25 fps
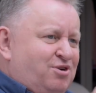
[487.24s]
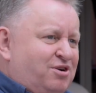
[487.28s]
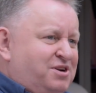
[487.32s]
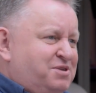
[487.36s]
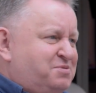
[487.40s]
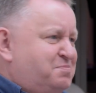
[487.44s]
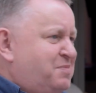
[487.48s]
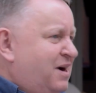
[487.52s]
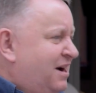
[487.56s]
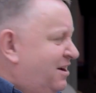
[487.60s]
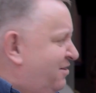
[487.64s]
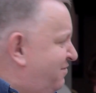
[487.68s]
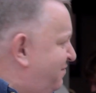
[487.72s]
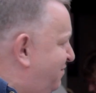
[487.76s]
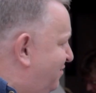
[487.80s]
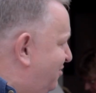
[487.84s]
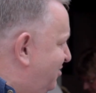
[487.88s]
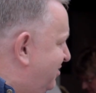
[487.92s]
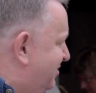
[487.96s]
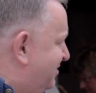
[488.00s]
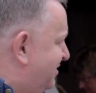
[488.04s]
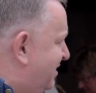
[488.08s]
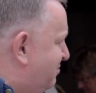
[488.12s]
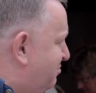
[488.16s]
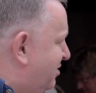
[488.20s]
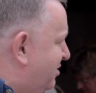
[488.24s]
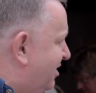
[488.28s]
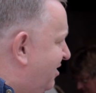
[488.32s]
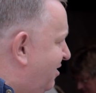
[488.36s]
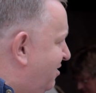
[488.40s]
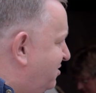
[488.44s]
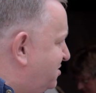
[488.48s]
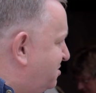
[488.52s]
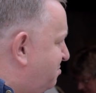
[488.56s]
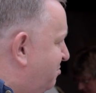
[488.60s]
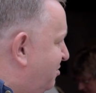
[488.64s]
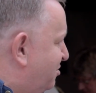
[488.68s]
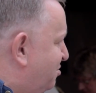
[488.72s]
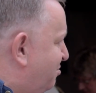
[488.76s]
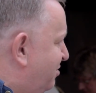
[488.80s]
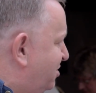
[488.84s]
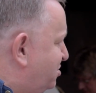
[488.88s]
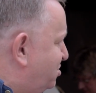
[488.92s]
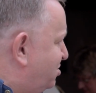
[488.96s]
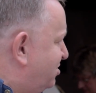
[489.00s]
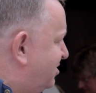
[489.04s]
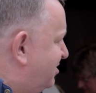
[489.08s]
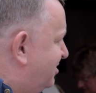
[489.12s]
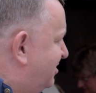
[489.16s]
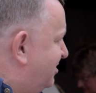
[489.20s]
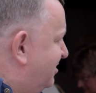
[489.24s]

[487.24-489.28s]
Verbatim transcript: he's got his mouth full and then we'll ask him a question.